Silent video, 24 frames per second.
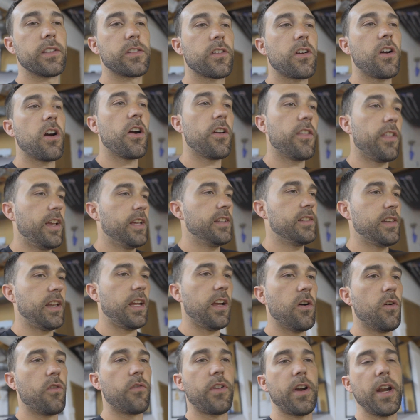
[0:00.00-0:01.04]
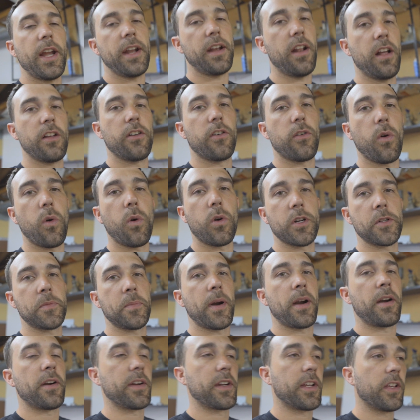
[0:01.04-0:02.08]
this car that has over 800
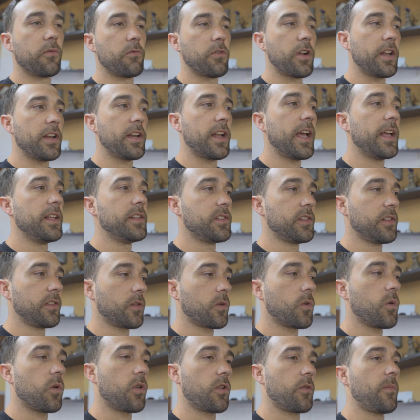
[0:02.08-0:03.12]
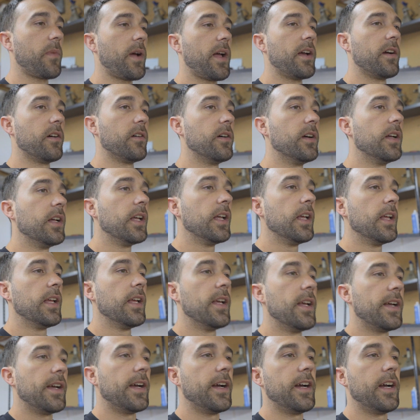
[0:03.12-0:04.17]
horsepower and can run nines in the quarter mile
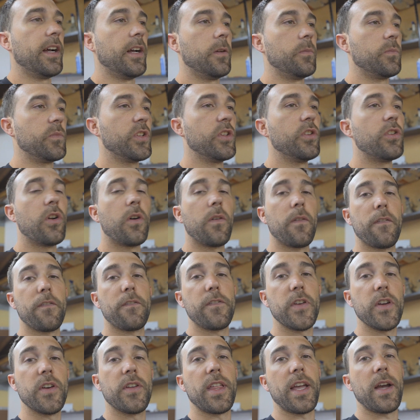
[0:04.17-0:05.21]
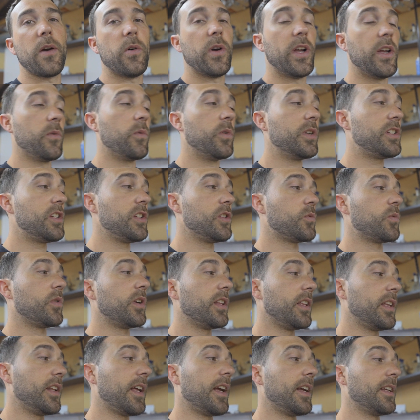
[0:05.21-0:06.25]
um, you don't feel that way, which is
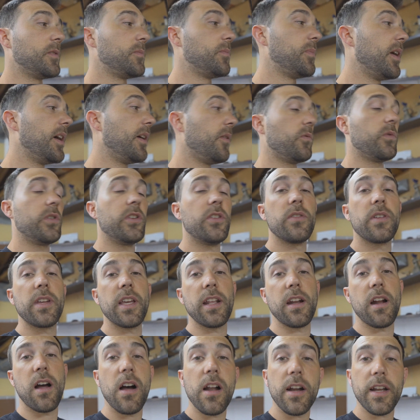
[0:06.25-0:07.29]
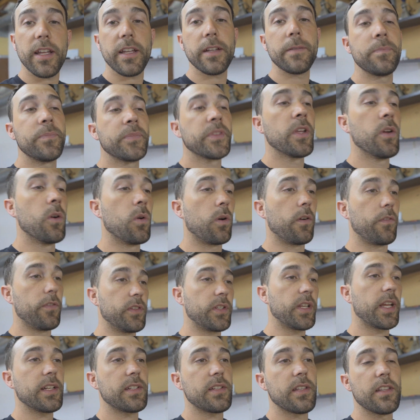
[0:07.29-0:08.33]
really nice. But when you get on it, or if
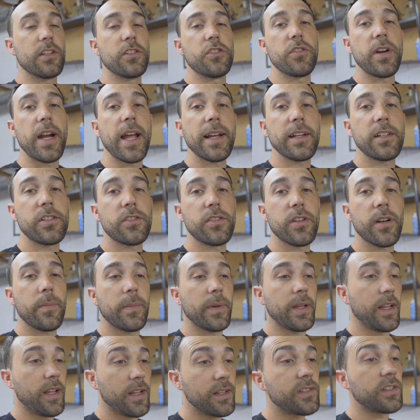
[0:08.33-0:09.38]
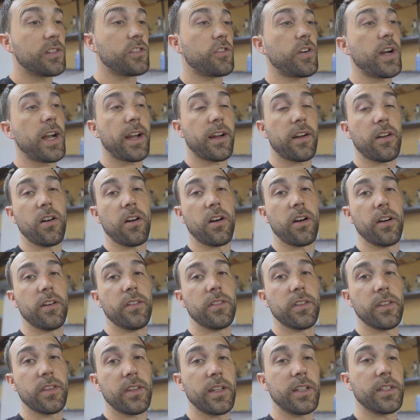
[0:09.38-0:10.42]
you take it to the drag strip, it's a drag car.
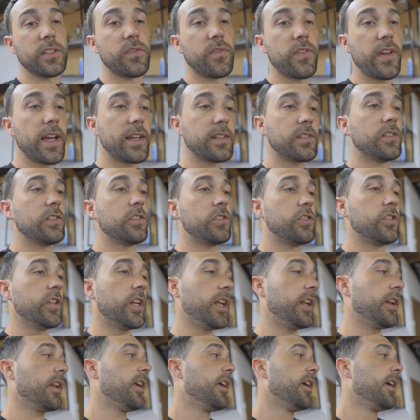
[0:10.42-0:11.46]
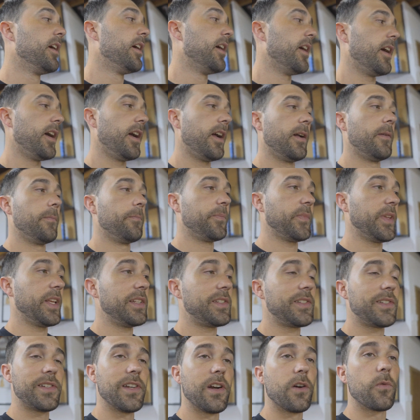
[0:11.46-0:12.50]
The thing's fast as shit. Um,
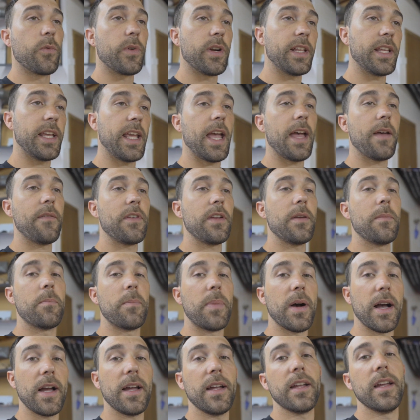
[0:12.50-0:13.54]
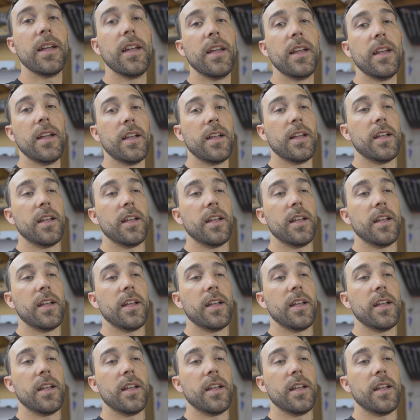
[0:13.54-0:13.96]
it's still really heavy, but